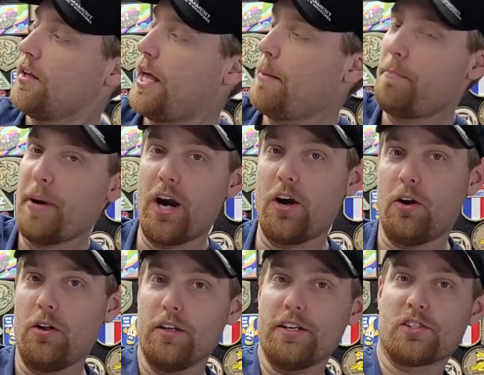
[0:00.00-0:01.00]
that
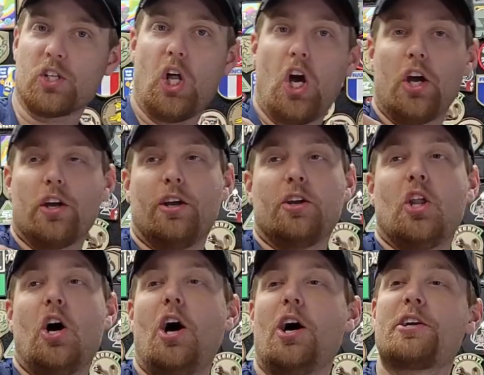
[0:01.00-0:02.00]
barrel is larger,
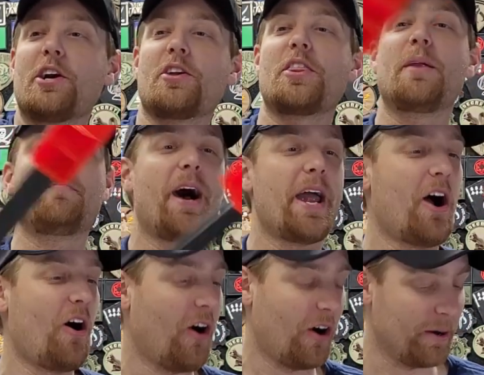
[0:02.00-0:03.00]
longer than my
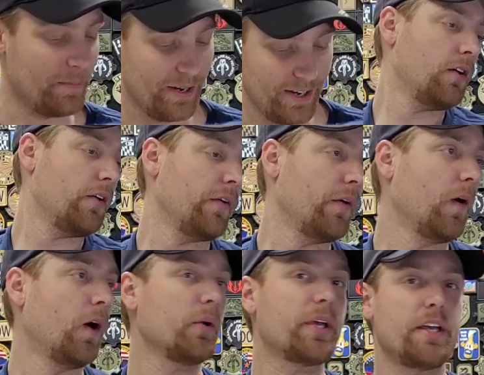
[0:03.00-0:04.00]
arm.
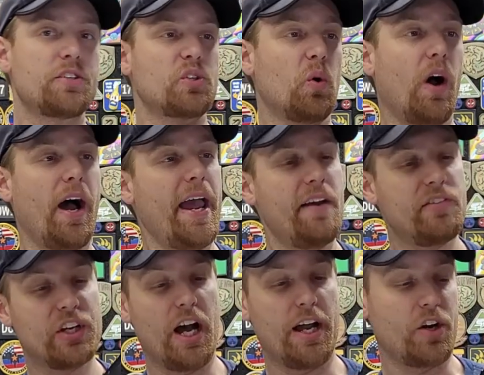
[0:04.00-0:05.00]
Okay, so I
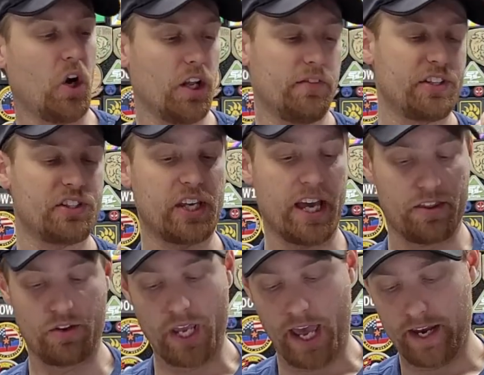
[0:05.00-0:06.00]
haven't gotten all of it
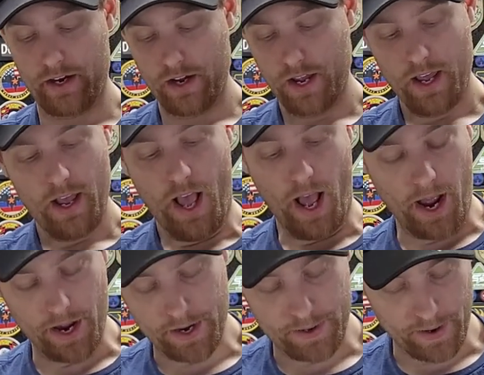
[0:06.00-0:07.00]
together yet.
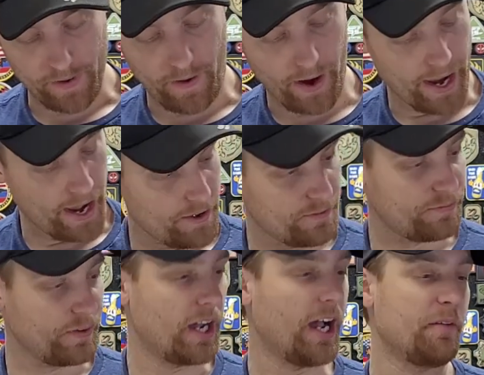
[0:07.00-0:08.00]
I I
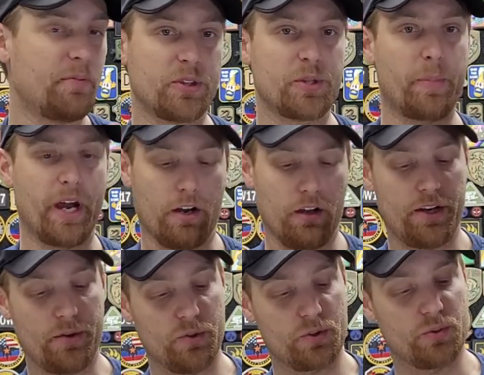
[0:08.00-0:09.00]
have, uh, I put the barrel
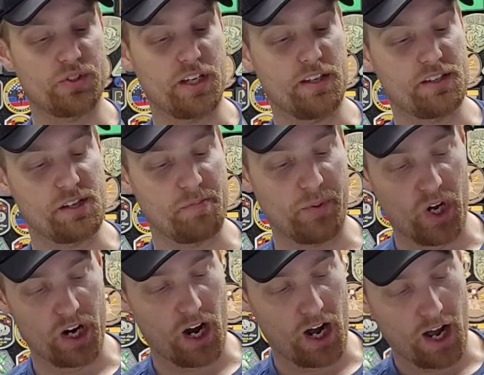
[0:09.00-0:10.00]
in it, which was easy,
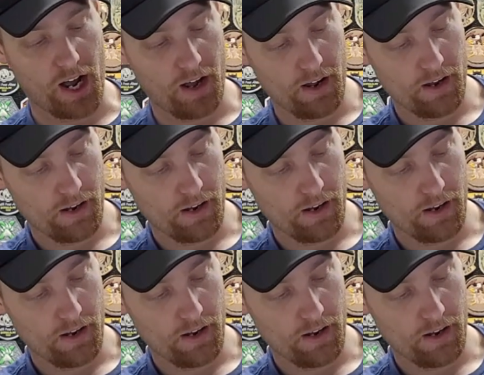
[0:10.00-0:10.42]
but, uh,